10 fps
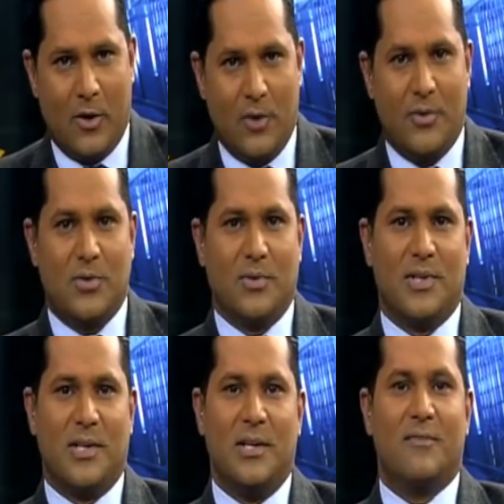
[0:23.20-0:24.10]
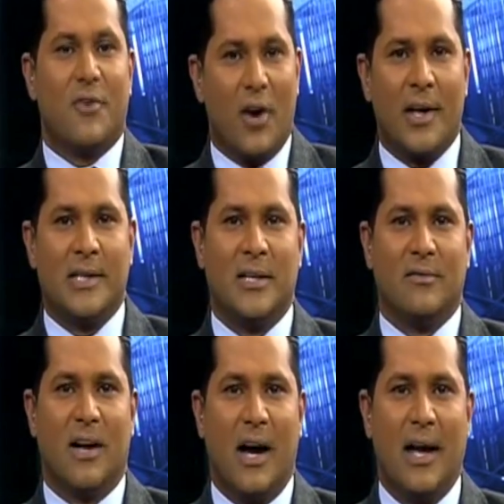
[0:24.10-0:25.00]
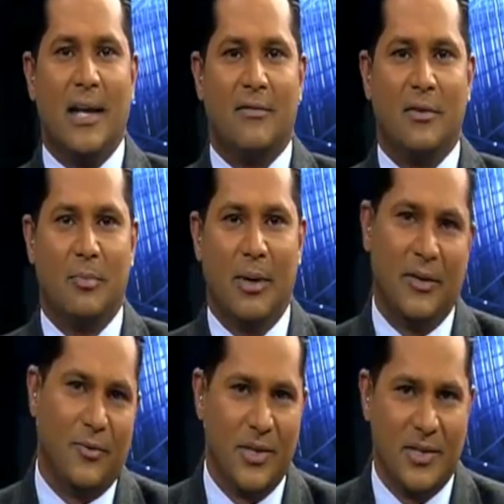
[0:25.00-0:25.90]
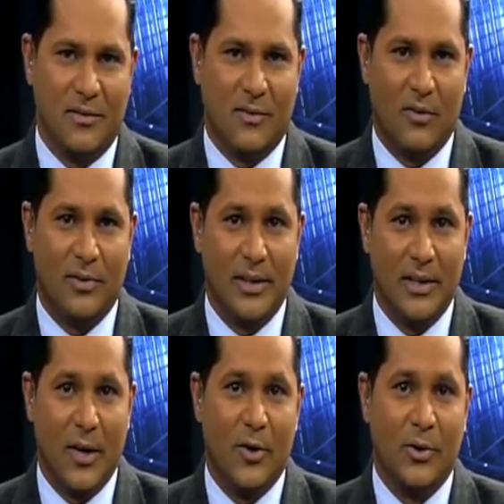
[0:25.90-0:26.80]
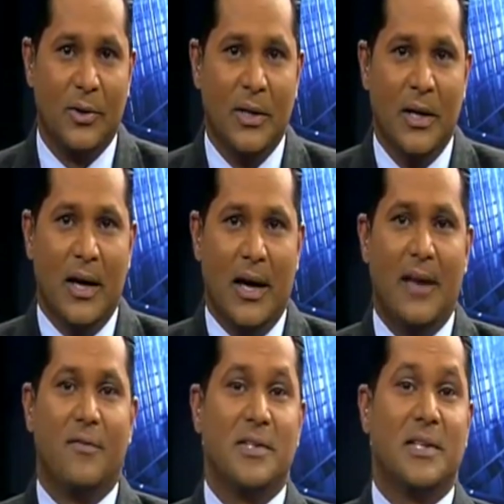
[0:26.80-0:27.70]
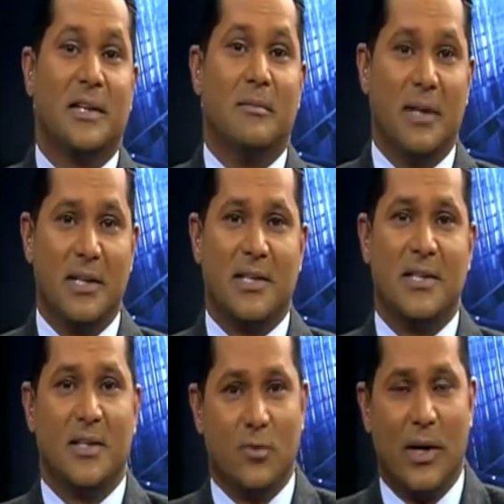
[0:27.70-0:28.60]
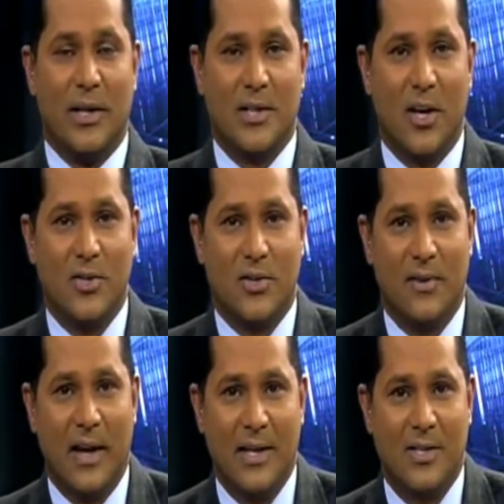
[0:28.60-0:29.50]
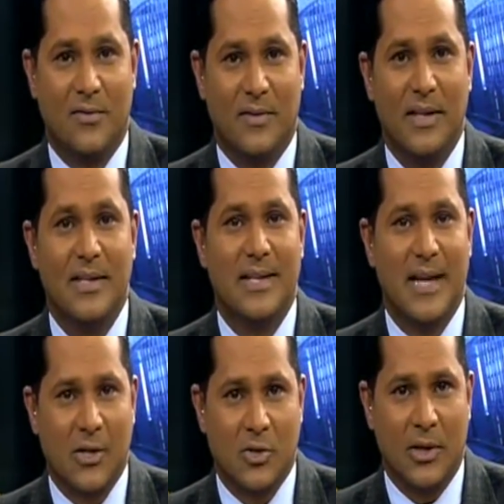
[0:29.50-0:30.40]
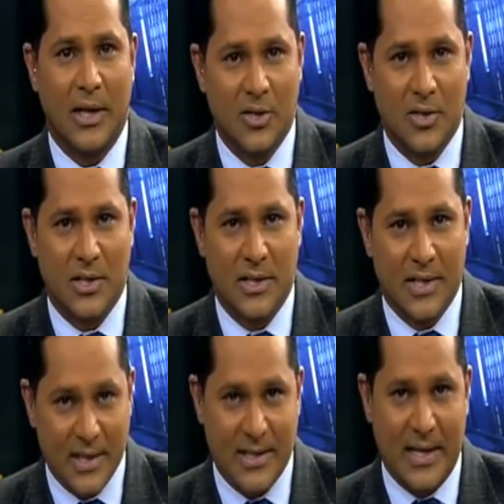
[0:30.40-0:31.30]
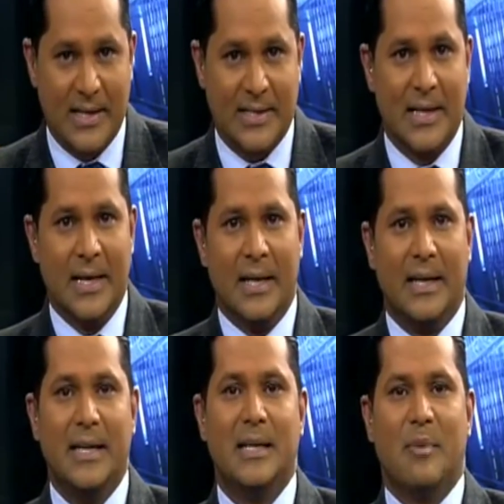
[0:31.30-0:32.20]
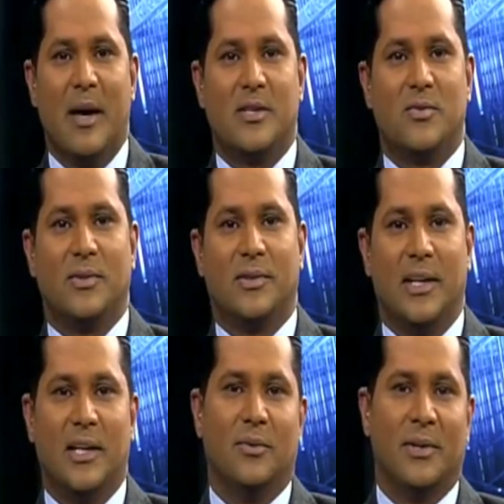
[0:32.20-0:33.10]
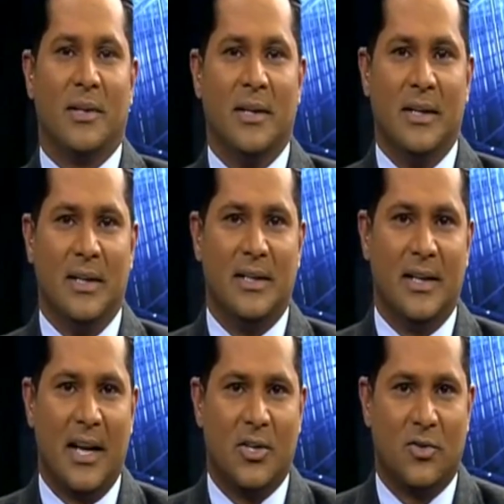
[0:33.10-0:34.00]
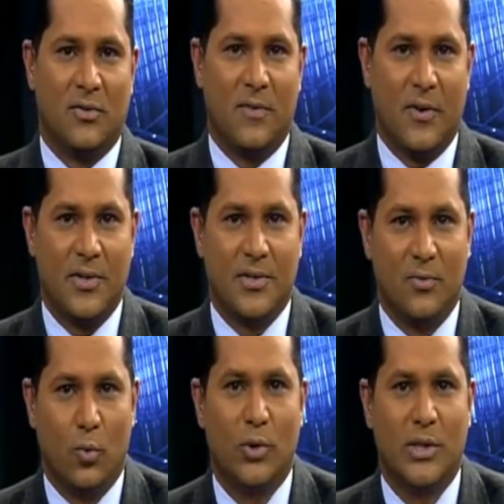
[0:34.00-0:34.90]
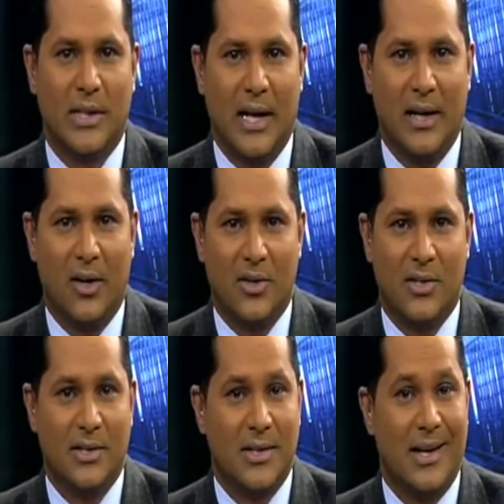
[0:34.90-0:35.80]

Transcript: The Congress will see a variety of high-level plenaries involving local and visiting ministers, as well as a host of heads of international agencies. This year's key debates will deal with international forest and water dialogue,